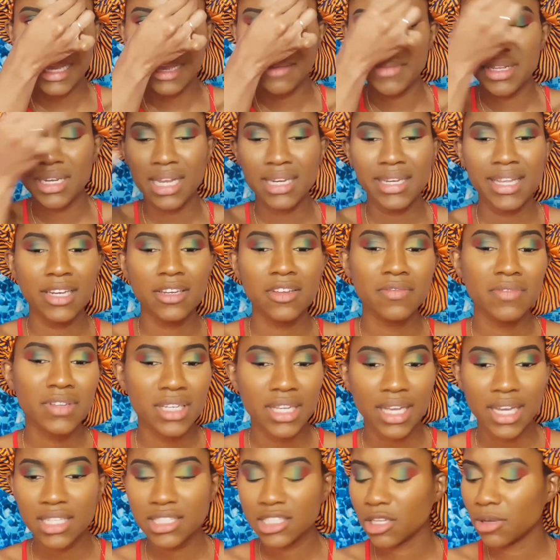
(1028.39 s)
I mean, at the end of the
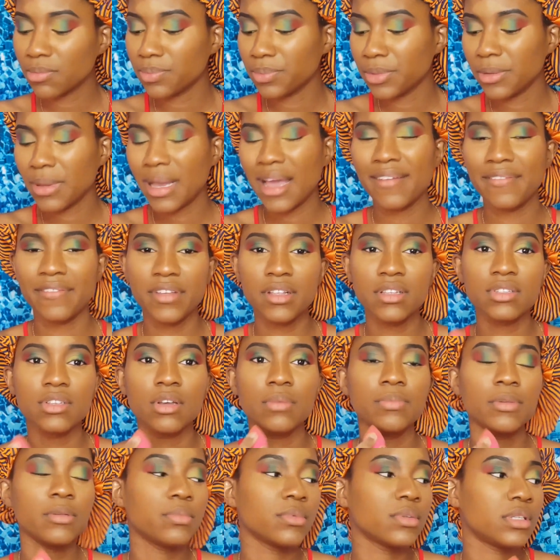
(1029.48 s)
day, I feel some
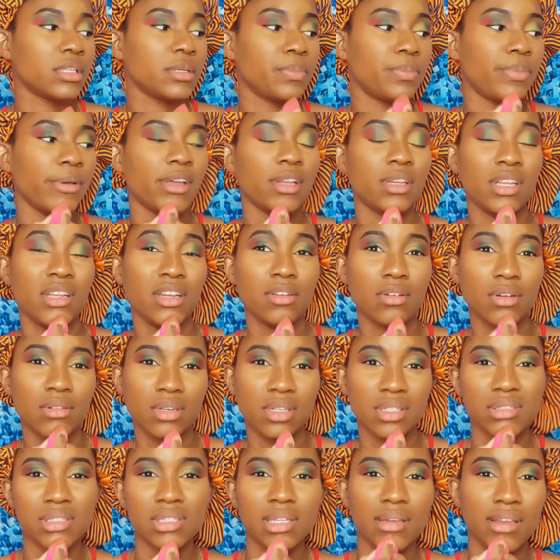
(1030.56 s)
people depending on
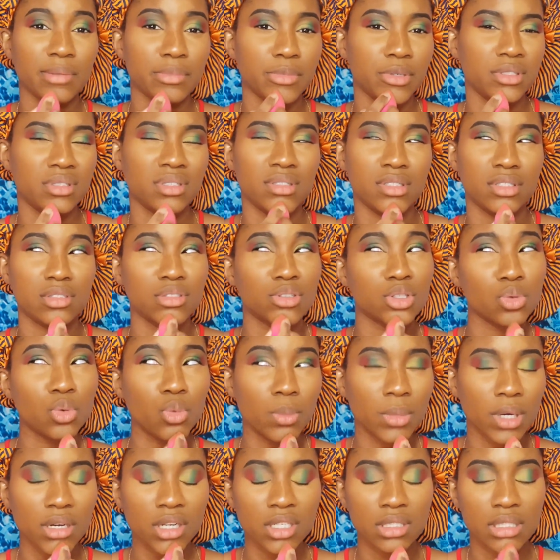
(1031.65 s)
the celebrities too
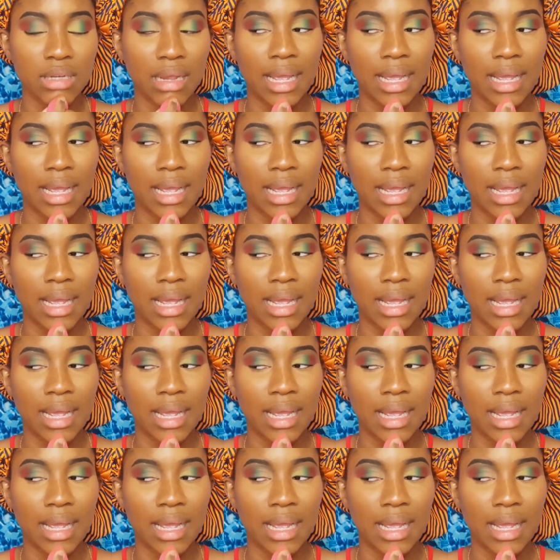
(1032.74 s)
much.